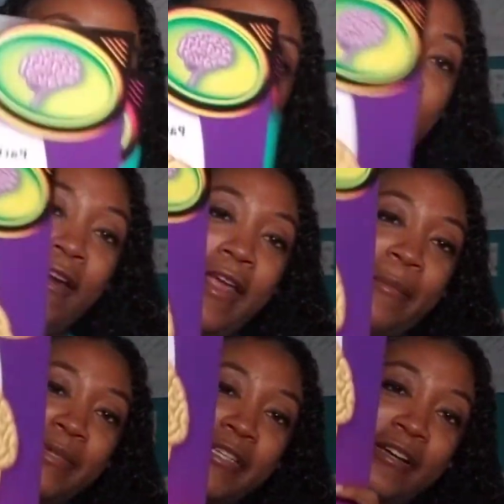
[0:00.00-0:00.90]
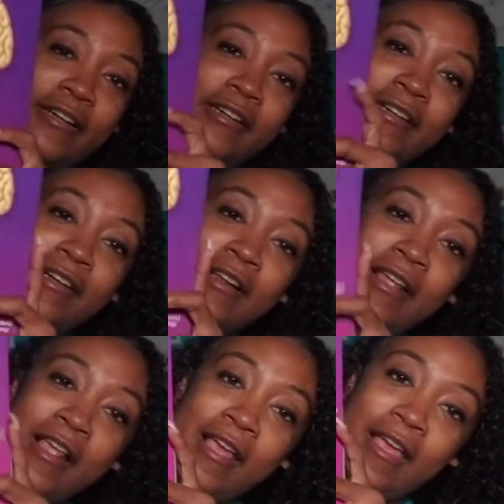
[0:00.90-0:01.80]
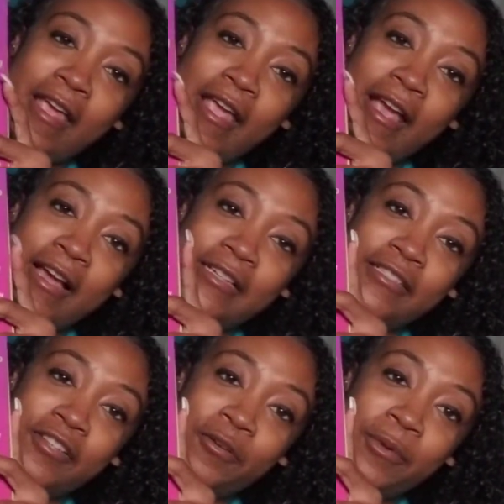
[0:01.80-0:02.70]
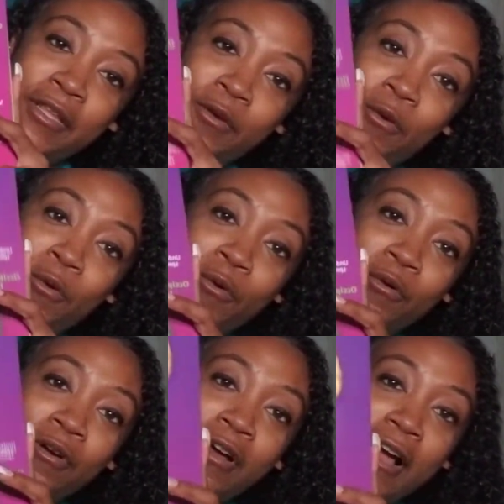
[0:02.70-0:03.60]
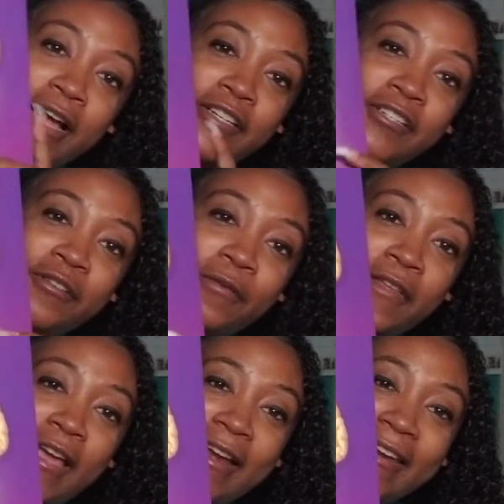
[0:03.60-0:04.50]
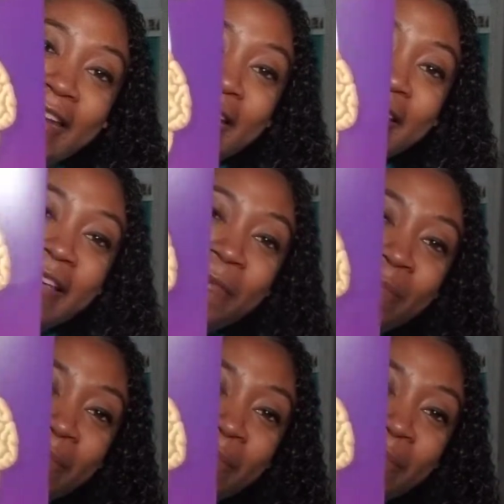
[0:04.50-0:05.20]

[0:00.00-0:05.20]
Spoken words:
on Amazon, and they're really cool. I just don't think I needed them.